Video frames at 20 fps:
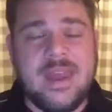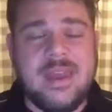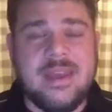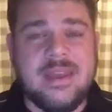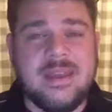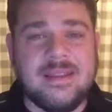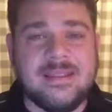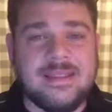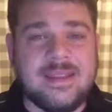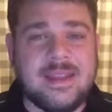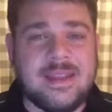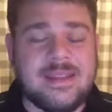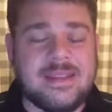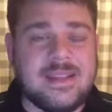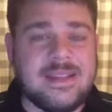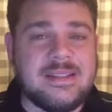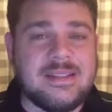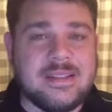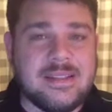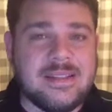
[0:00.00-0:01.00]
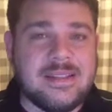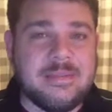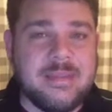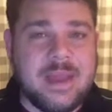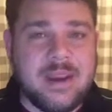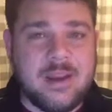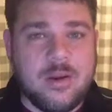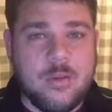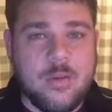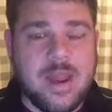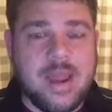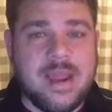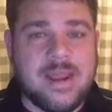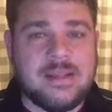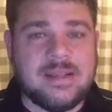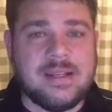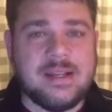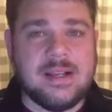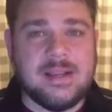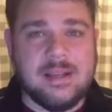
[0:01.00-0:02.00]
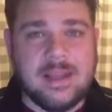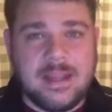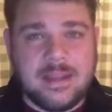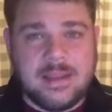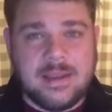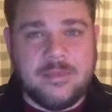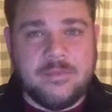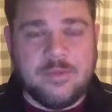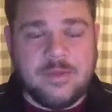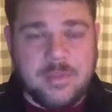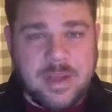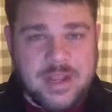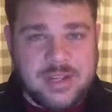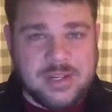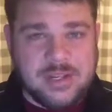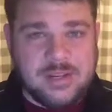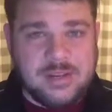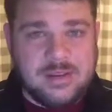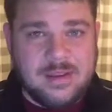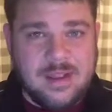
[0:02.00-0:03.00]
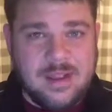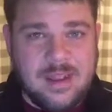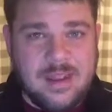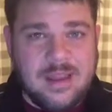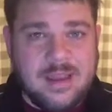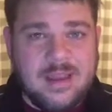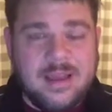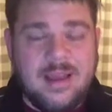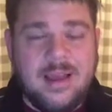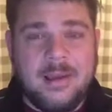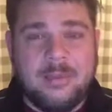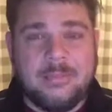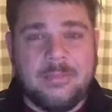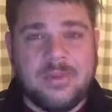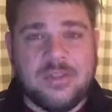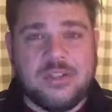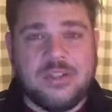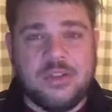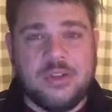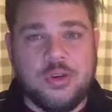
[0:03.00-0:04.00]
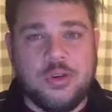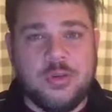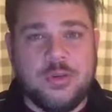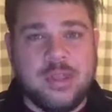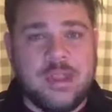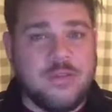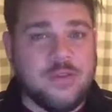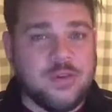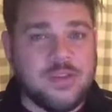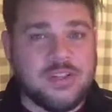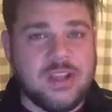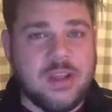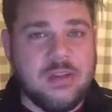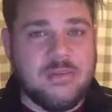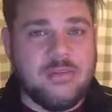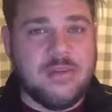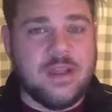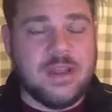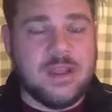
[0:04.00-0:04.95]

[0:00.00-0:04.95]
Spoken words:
is it is a systematic way to collect information to give yourself a